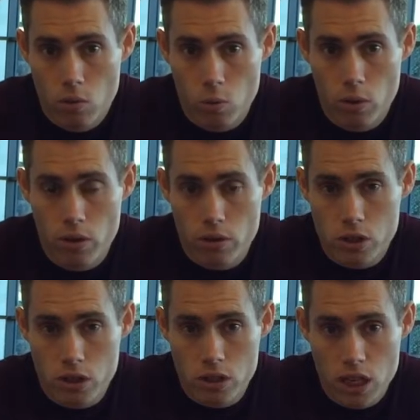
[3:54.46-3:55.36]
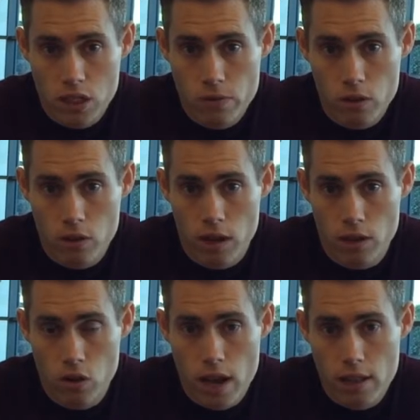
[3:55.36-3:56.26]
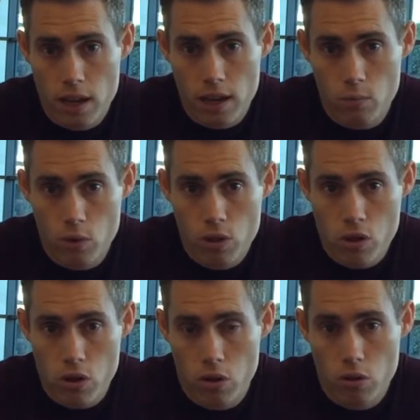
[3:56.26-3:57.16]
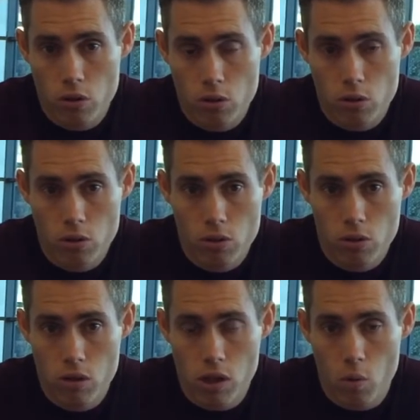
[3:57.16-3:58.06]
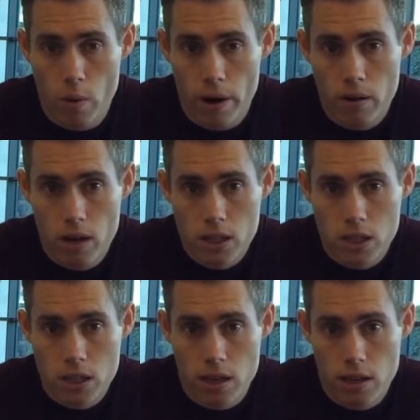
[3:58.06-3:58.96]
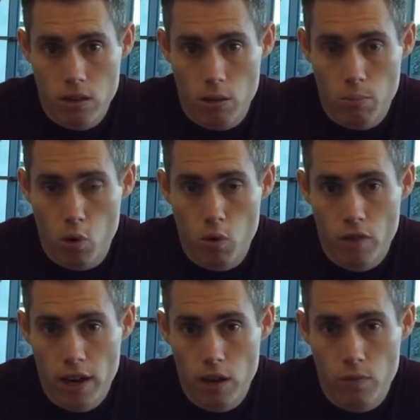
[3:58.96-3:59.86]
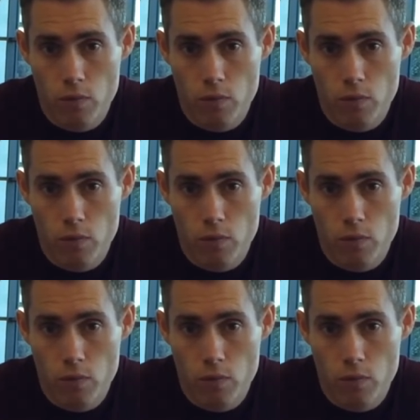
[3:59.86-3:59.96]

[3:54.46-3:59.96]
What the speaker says: when they're successful, and you add that in with the awareness and the profile